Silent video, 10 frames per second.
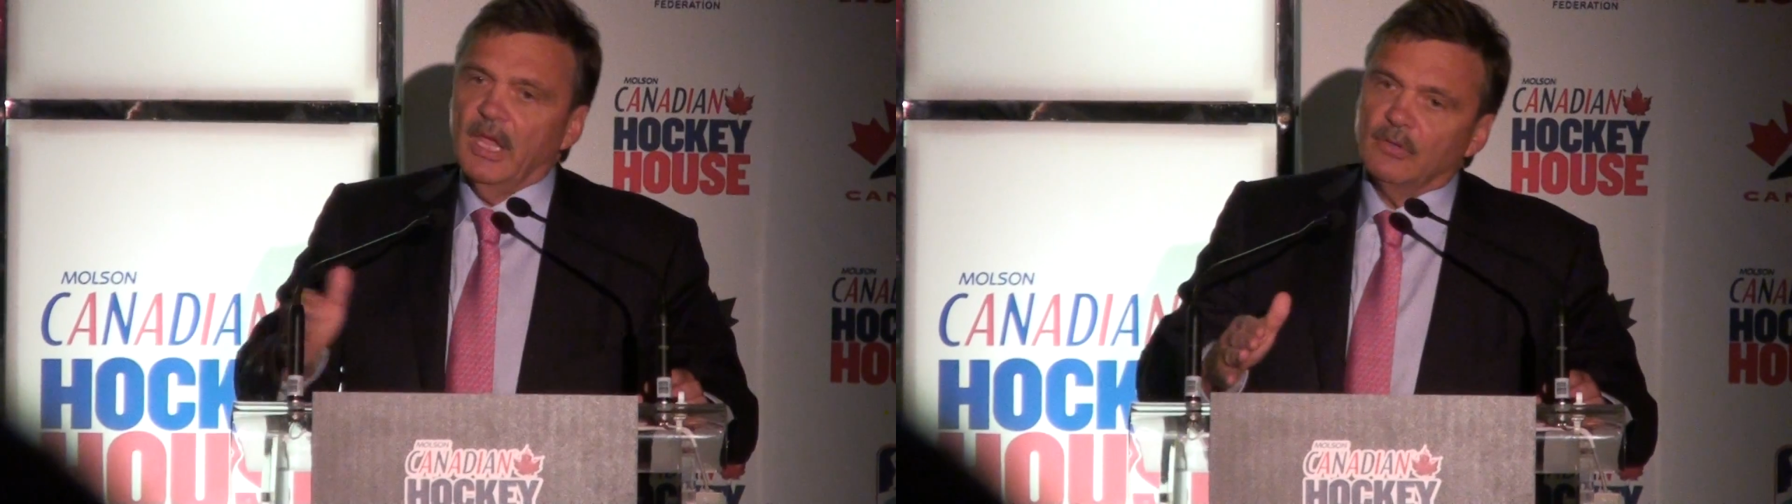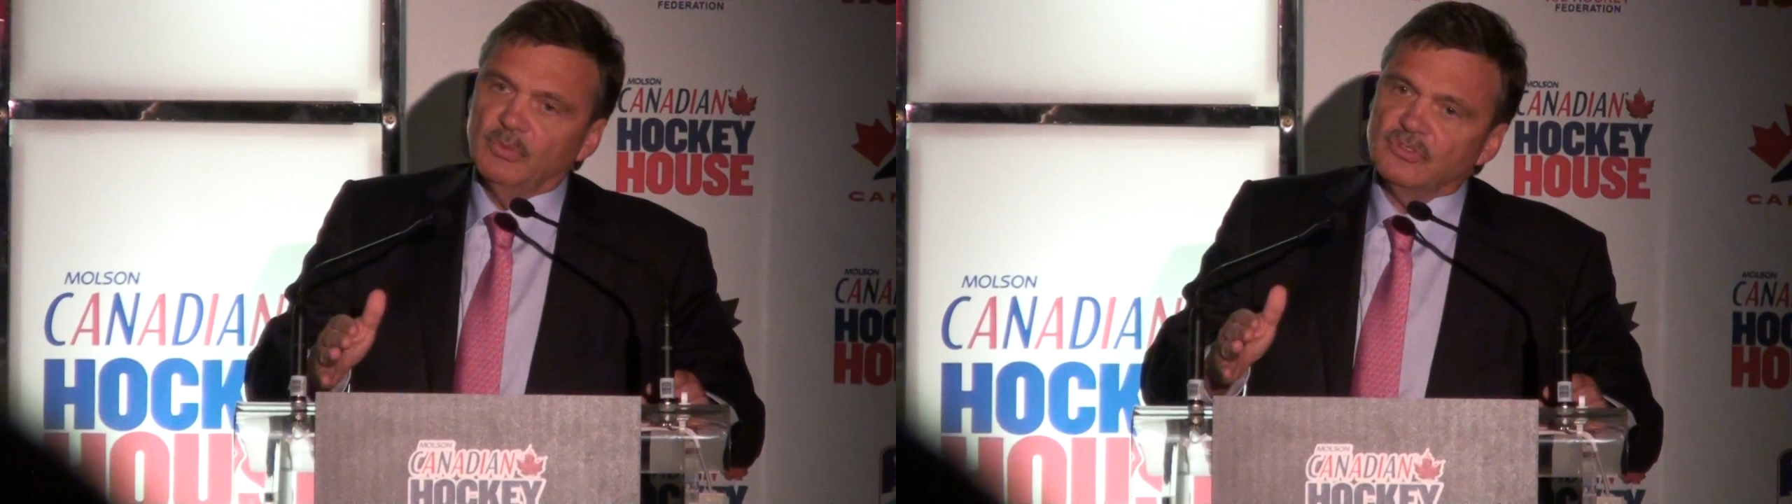
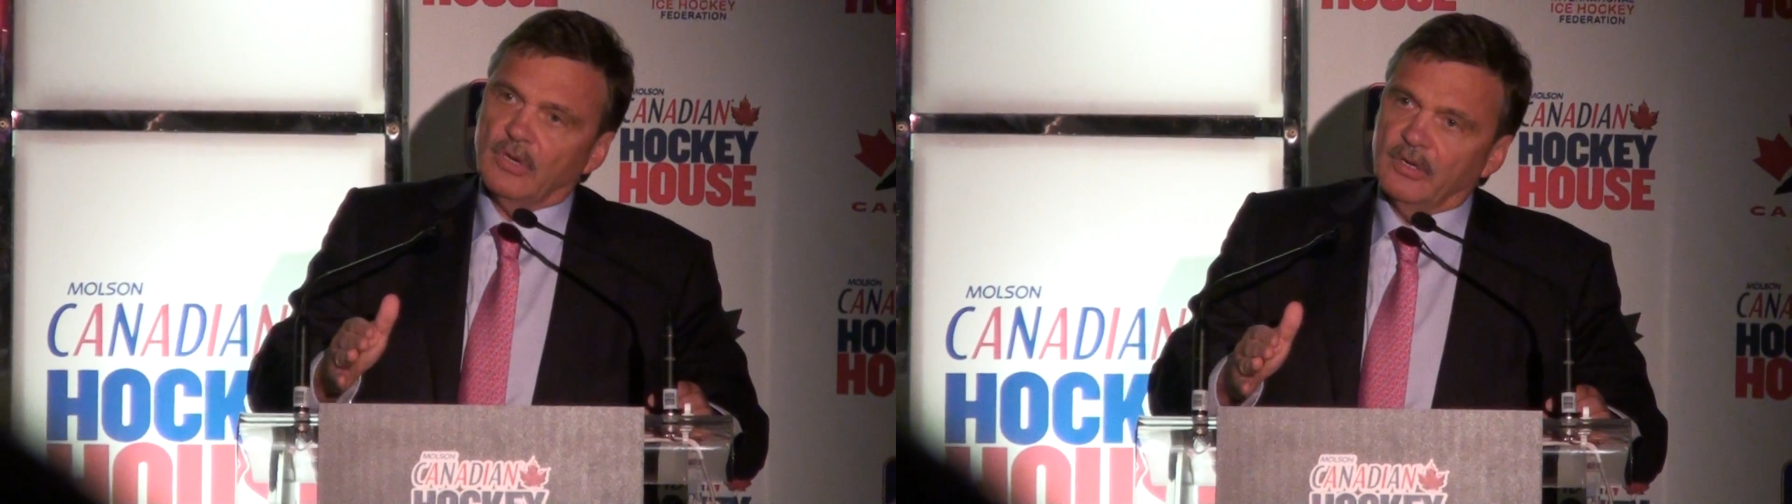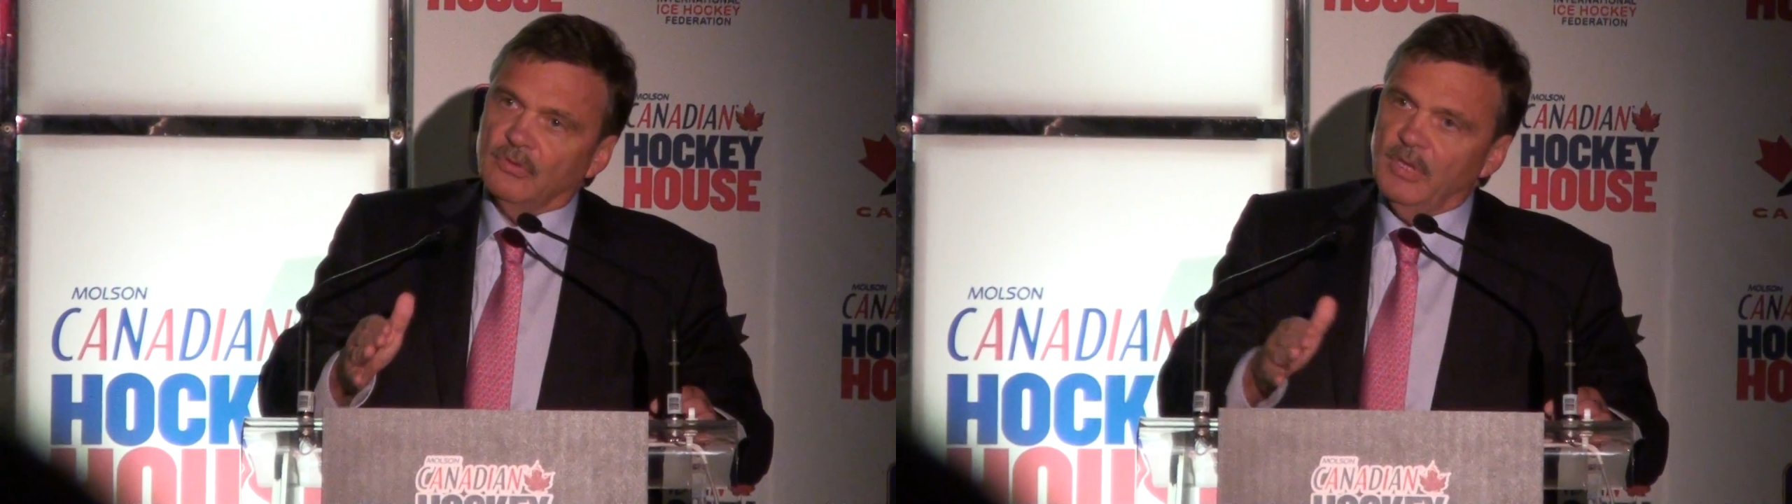and we
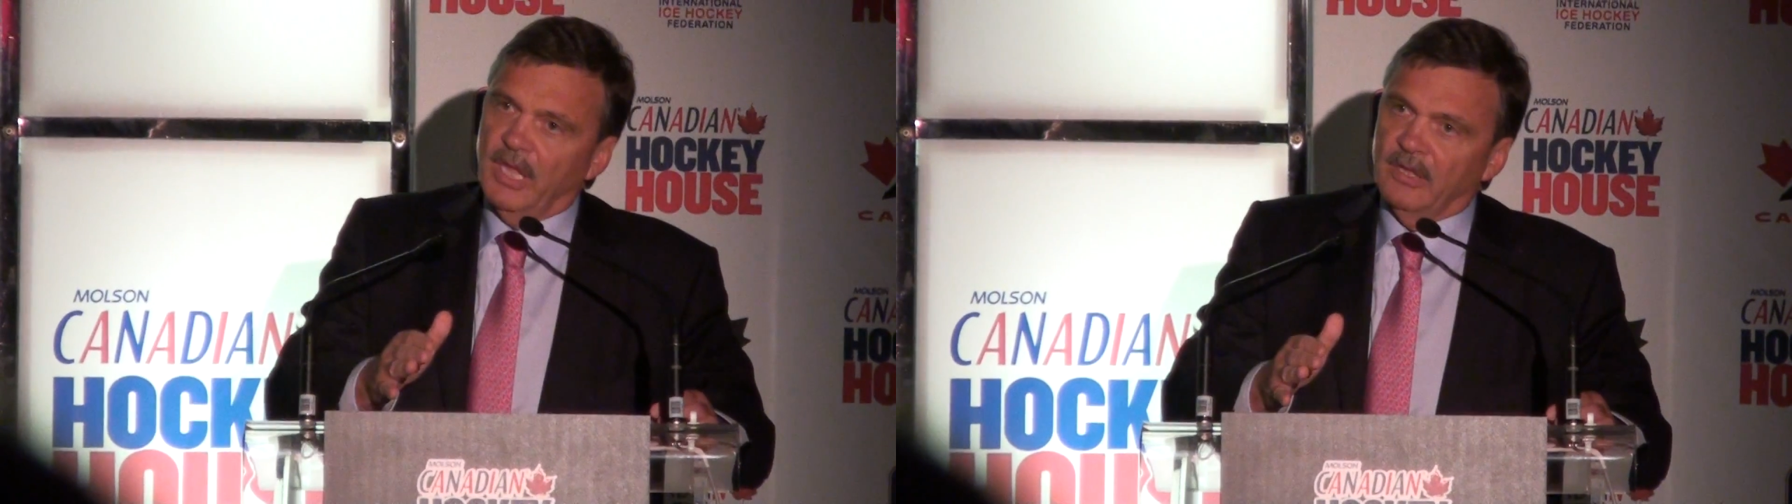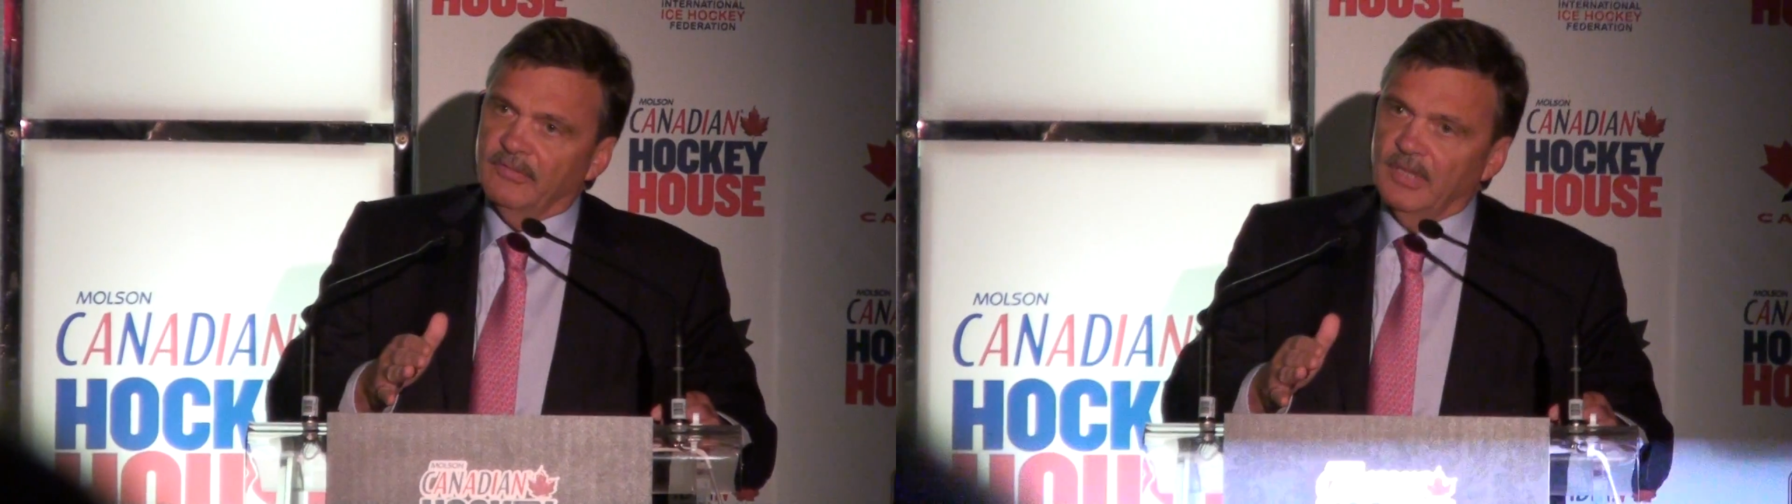started to
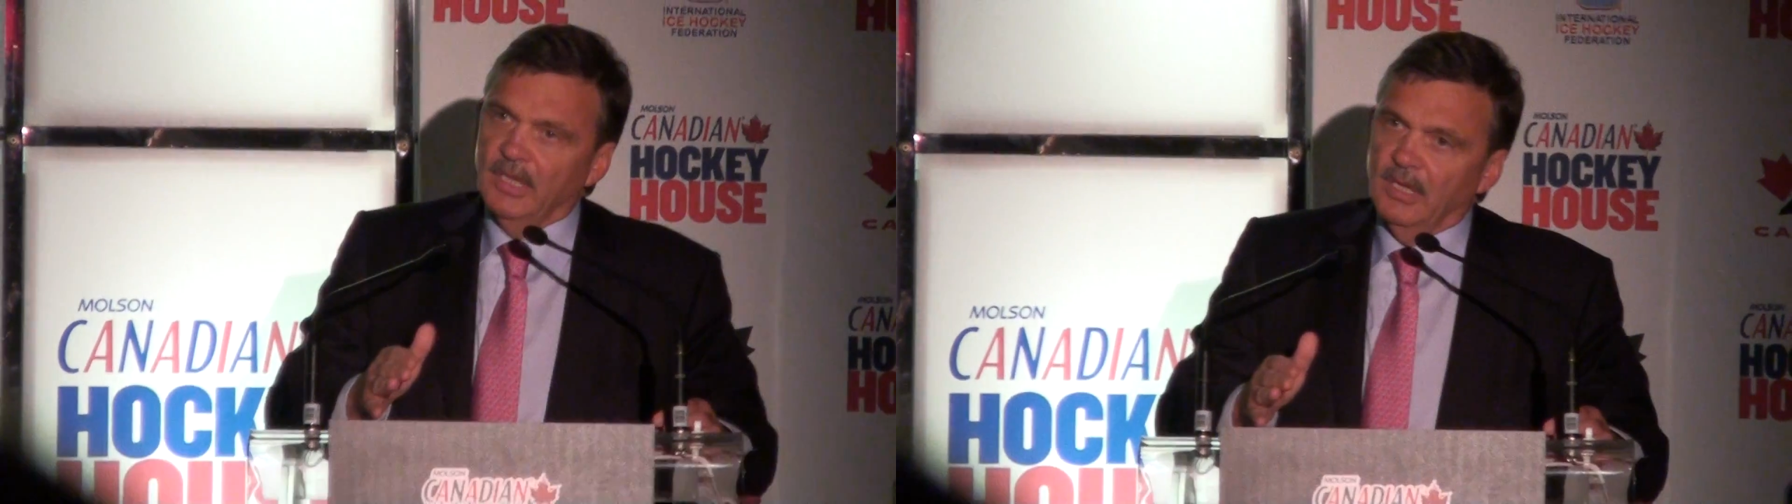have